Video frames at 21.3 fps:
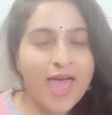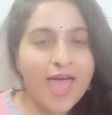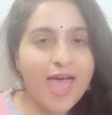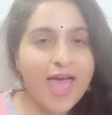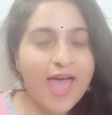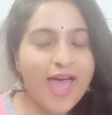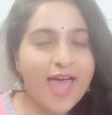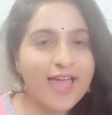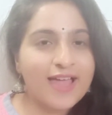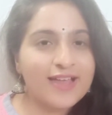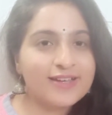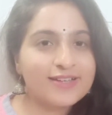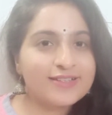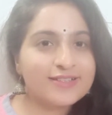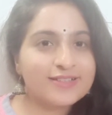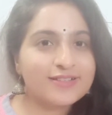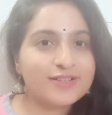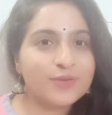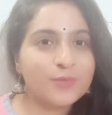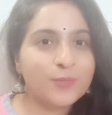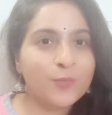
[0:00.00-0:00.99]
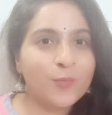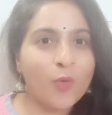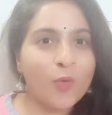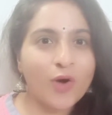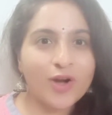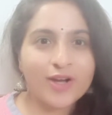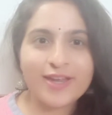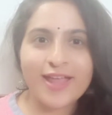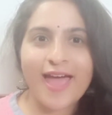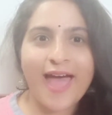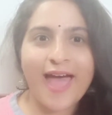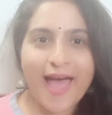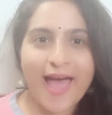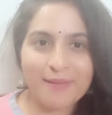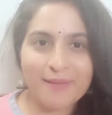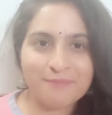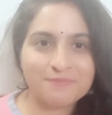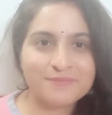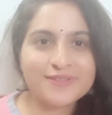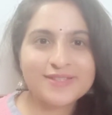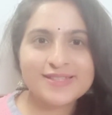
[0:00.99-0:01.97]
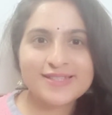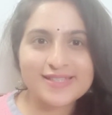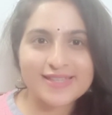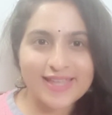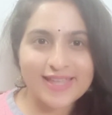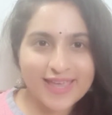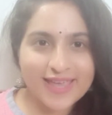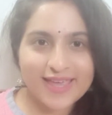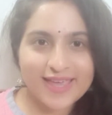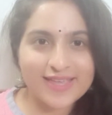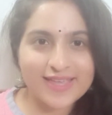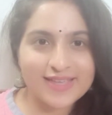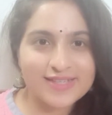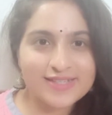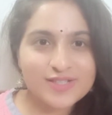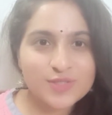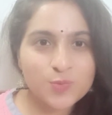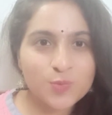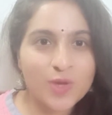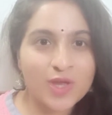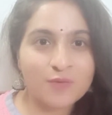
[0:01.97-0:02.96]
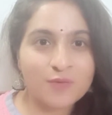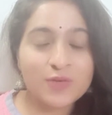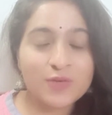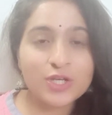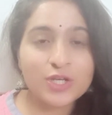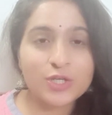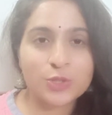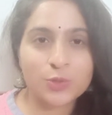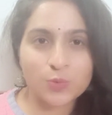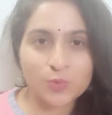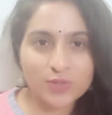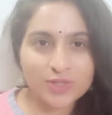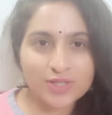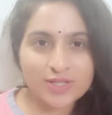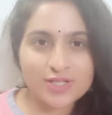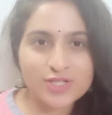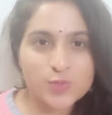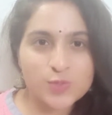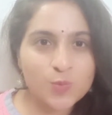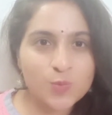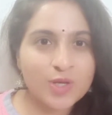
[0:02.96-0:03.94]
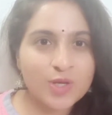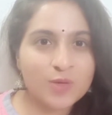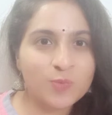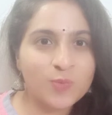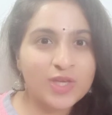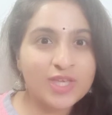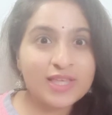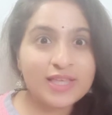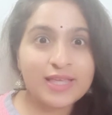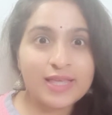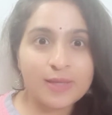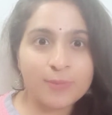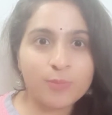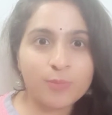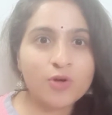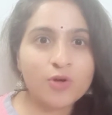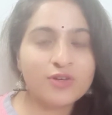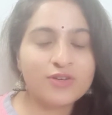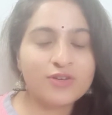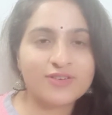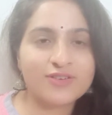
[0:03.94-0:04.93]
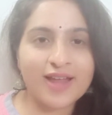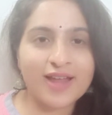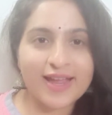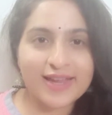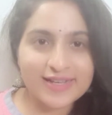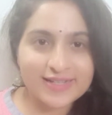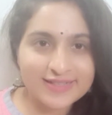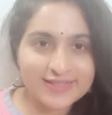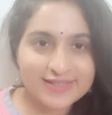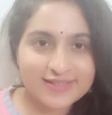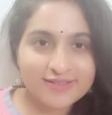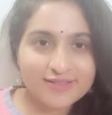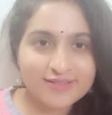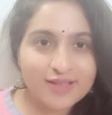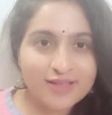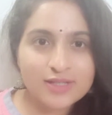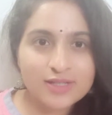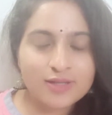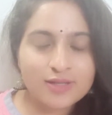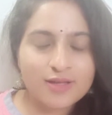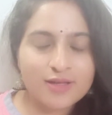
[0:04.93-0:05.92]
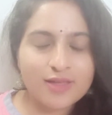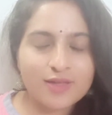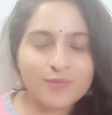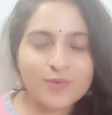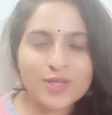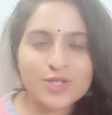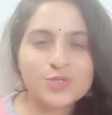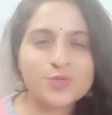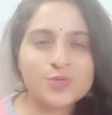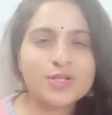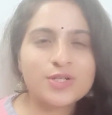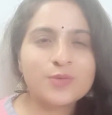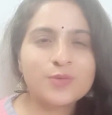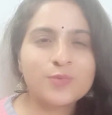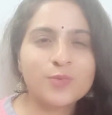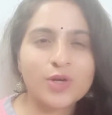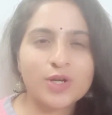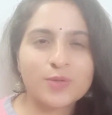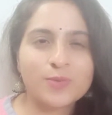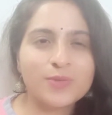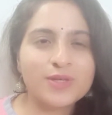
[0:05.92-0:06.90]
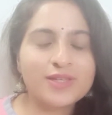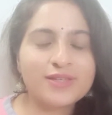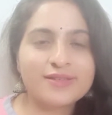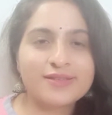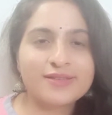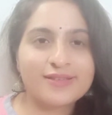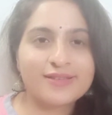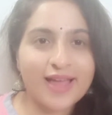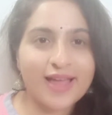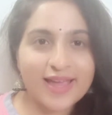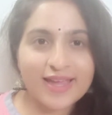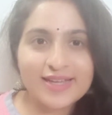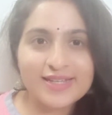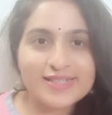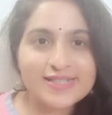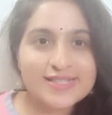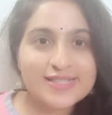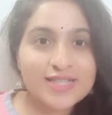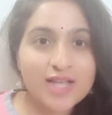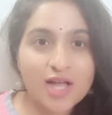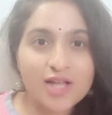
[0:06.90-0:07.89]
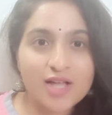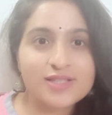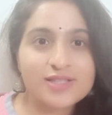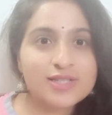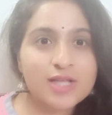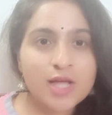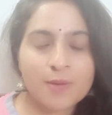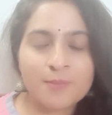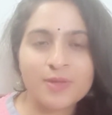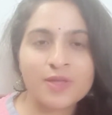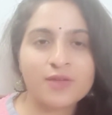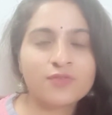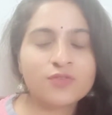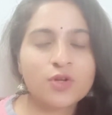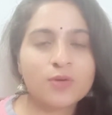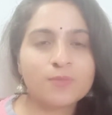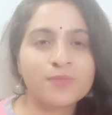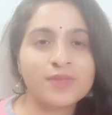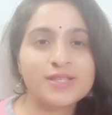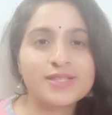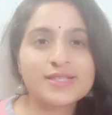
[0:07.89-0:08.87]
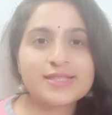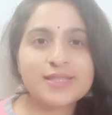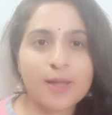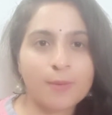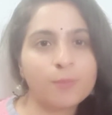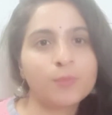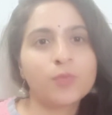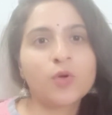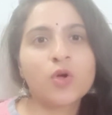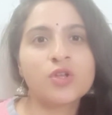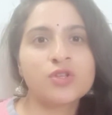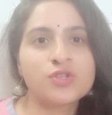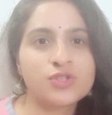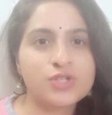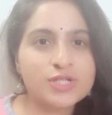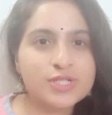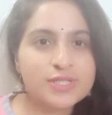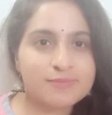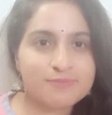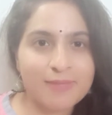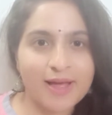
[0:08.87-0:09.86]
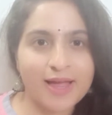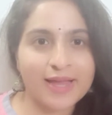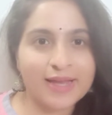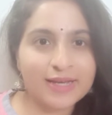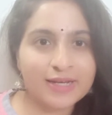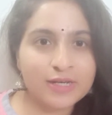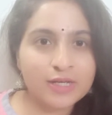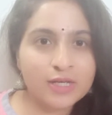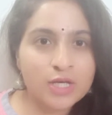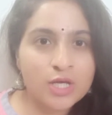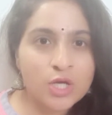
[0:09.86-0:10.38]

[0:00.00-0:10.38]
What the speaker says: And what happens is, when we do this, when we keep on writing, eventually what we write starts coming from the subconscious mind.